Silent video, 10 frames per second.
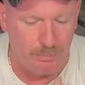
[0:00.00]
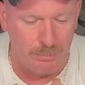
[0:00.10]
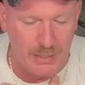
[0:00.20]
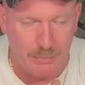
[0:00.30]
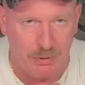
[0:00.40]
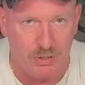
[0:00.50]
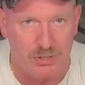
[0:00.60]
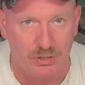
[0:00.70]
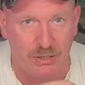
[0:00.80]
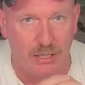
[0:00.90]
me
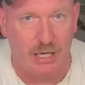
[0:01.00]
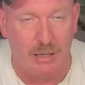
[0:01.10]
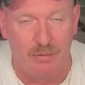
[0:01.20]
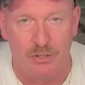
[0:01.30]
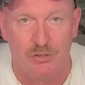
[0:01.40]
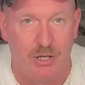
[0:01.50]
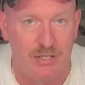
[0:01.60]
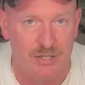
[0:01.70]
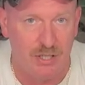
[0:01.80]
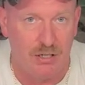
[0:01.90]
personally, I'm going to try
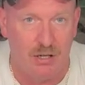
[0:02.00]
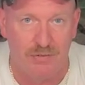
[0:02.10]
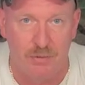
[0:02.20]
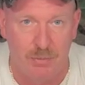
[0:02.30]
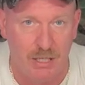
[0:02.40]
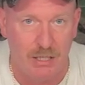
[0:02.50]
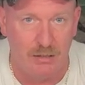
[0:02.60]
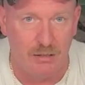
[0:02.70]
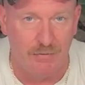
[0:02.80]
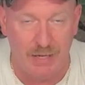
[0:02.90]
to stay off the
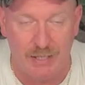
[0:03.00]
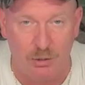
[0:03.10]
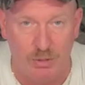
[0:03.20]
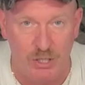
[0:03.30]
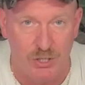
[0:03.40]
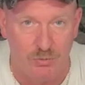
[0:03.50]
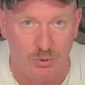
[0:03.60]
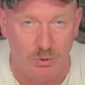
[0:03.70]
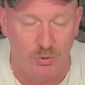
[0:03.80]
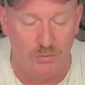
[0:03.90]
main evacuation
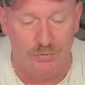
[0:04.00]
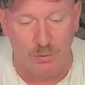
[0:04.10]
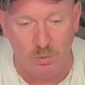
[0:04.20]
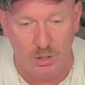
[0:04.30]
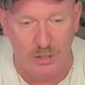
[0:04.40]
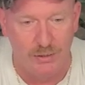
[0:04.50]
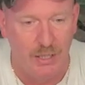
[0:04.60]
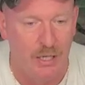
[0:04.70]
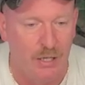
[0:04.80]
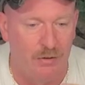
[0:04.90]
route. For one,
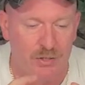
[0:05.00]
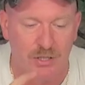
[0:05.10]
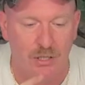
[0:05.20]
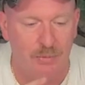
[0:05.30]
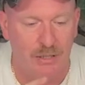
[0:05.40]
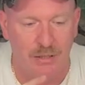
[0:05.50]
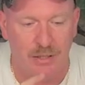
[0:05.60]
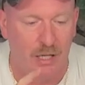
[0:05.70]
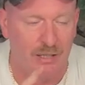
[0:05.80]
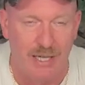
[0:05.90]
there's going to be
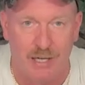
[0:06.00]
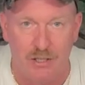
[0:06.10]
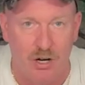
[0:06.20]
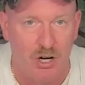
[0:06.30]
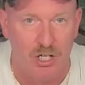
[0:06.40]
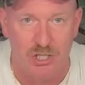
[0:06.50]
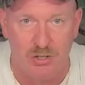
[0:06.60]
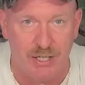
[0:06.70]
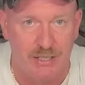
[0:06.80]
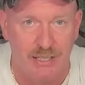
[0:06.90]
a lot of cars
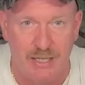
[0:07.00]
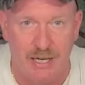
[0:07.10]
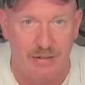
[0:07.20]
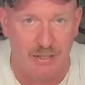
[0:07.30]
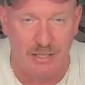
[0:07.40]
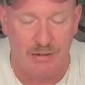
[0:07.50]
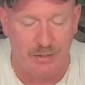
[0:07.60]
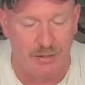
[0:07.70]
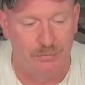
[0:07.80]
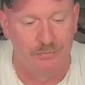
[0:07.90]
trying to get out of the
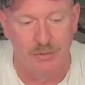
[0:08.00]
area.